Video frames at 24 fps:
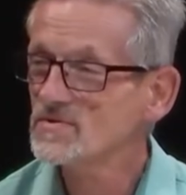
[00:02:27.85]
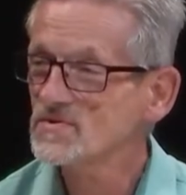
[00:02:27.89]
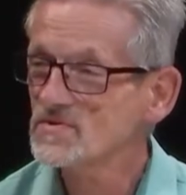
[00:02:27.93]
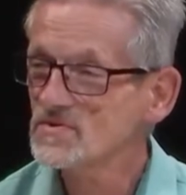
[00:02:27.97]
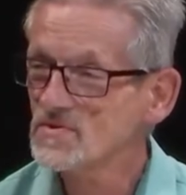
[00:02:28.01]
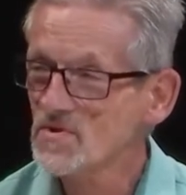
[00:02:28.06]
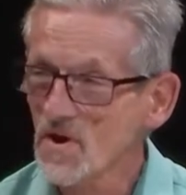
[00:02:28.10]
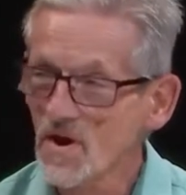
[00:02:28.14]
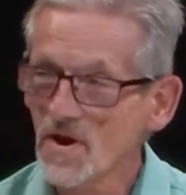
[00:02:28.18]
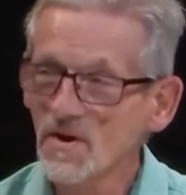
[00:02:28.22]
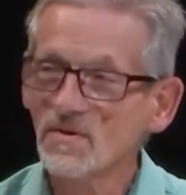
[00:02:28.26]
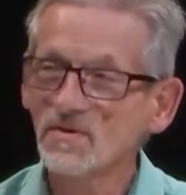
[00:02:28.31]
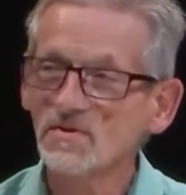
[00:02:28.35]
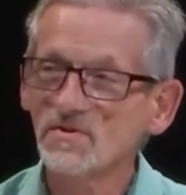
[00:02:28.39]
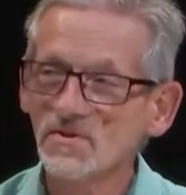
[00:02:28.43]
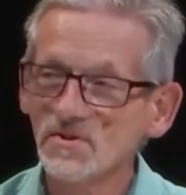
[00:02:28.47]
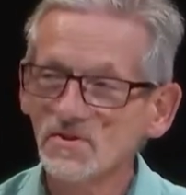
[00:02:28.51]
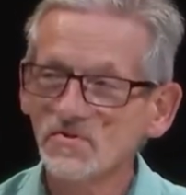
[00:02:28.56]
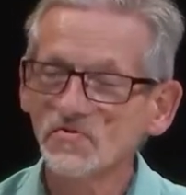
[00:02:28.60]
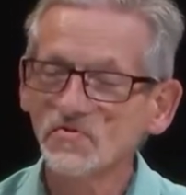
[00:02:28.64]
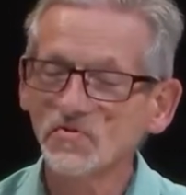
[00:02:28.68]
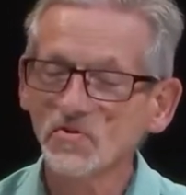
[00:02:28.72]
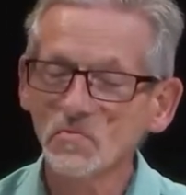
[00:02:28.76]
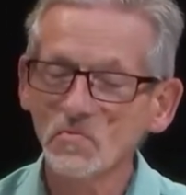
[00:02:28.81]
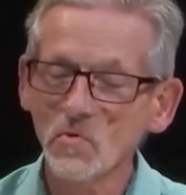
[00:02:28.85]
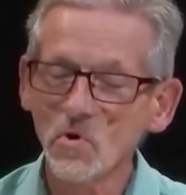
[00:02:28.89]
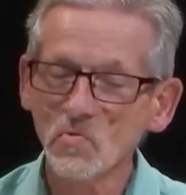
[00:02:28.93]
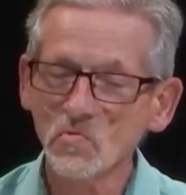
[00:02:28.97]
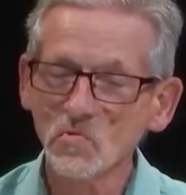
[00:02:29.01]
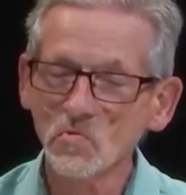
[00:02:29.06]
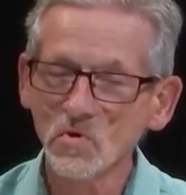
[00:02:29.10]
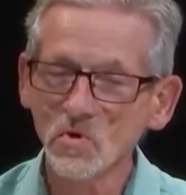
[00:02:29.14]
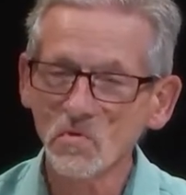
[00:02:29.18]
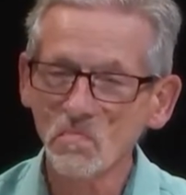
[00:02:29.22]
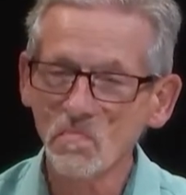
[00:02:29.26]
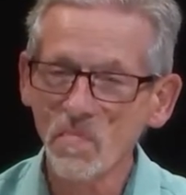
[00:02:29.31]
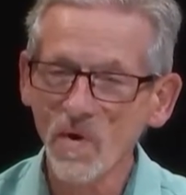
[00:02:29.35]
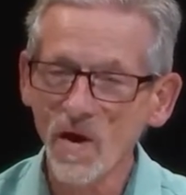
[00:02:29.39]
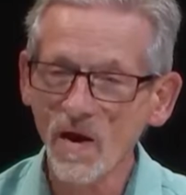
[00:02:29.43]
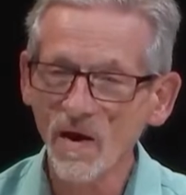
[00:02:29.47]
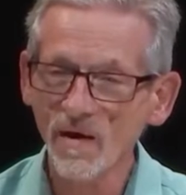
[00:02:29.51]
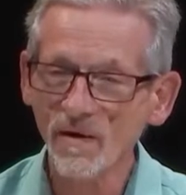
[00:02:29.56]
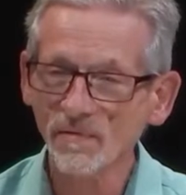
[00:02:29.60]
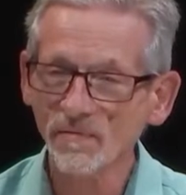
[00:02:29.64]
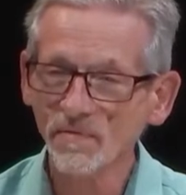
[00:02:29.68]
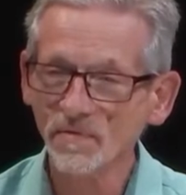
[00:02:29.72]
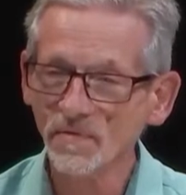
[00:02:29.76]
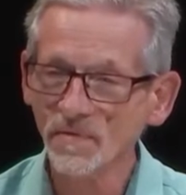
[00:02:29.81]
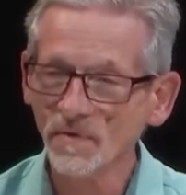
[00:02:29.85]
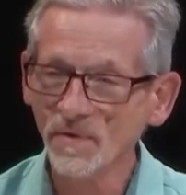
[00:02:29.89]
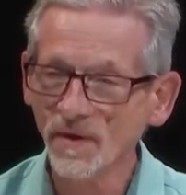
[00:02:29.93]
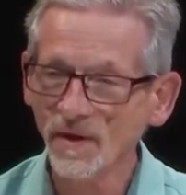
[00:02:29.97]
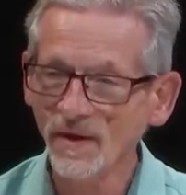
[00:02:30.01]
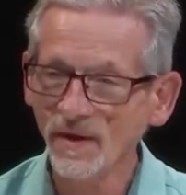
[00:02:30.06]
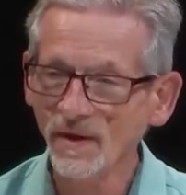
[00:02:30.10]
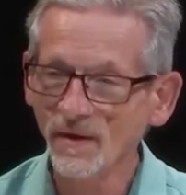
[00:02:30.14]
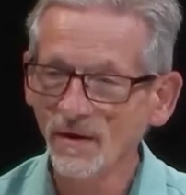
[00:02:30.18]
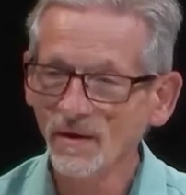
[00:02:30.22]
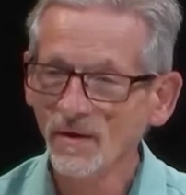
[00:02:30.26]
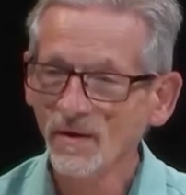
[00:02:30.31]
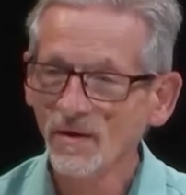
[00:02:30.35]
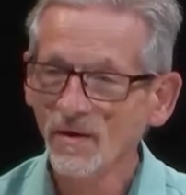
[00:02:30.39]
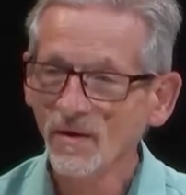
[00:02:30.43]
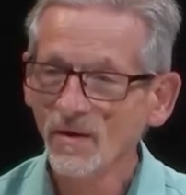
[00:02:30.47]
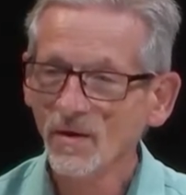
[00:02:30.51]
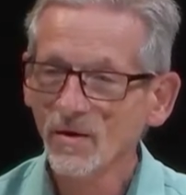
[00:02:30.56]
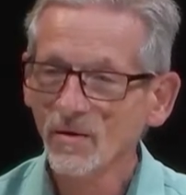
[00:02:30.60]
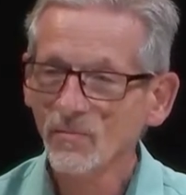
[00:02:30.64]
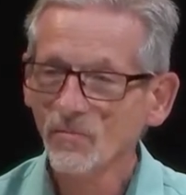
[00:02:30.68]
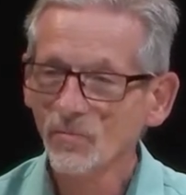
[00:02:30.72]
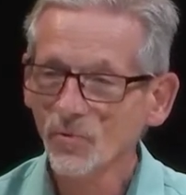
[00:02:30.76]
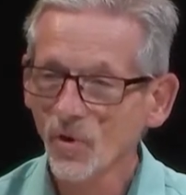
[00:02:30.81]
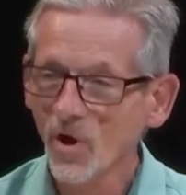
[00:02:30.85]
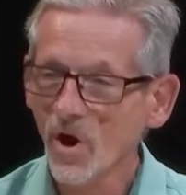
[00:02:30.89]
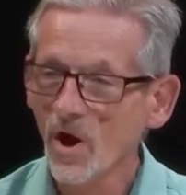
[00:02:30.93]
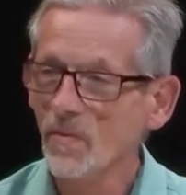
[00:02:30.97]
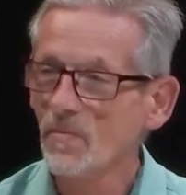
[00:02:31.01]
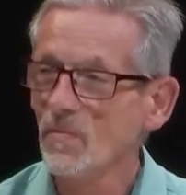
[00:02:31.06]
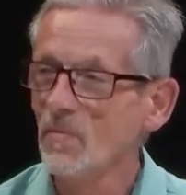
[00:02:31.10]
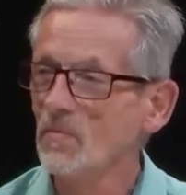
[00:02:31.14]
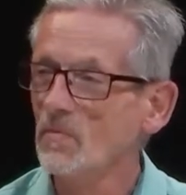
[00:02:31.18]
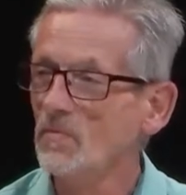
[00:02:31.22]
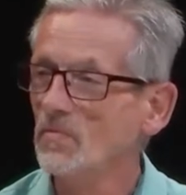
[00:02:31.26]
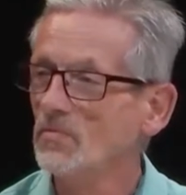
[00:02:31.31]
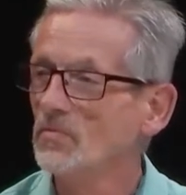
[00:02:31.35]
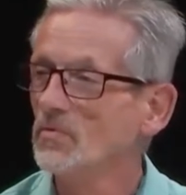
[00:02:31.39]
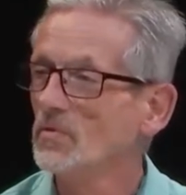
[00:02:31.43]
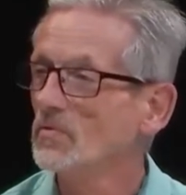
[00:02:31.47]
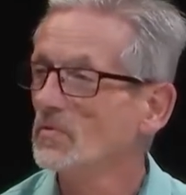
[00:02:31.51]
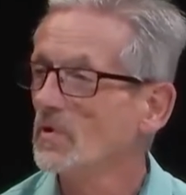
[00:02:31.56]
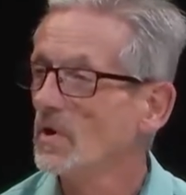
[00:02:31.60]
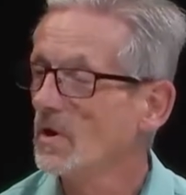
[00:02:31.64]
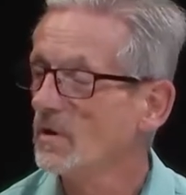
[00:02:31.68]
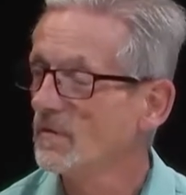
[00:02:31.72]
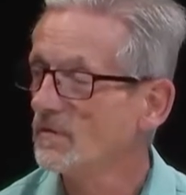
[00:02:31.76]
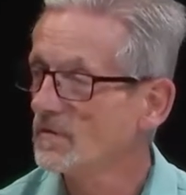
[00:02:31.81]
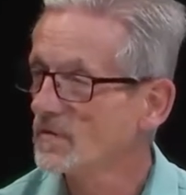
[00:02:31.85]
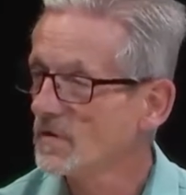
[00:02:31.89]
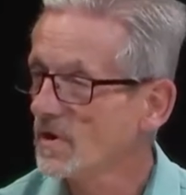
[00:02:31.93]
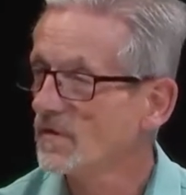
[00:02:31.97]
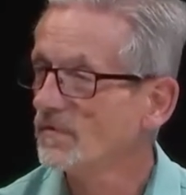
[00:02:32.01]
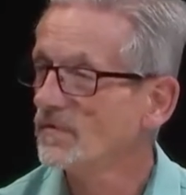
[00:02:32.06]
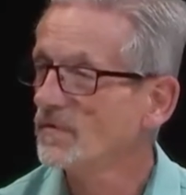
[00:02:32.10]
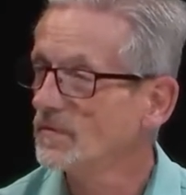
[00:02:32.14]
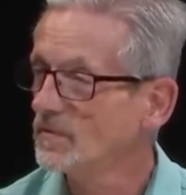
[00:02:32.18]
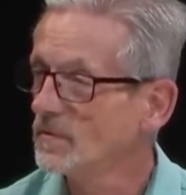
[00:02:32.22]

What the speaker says: Talk just for a moment about the problems of covered